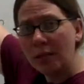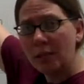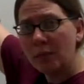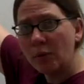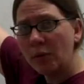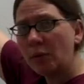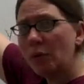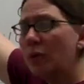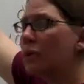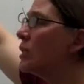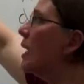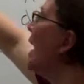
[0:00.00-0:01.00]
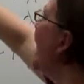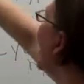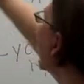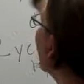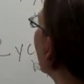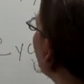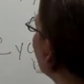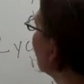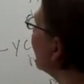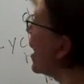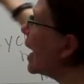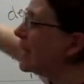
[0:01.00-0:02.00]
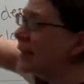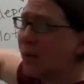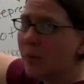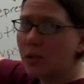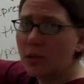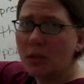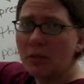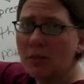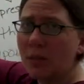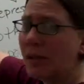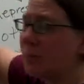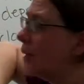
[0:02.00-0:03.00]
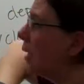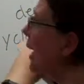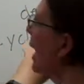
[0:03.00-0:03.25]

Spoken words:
into mood disorders. Again, I've divided them into 2 different big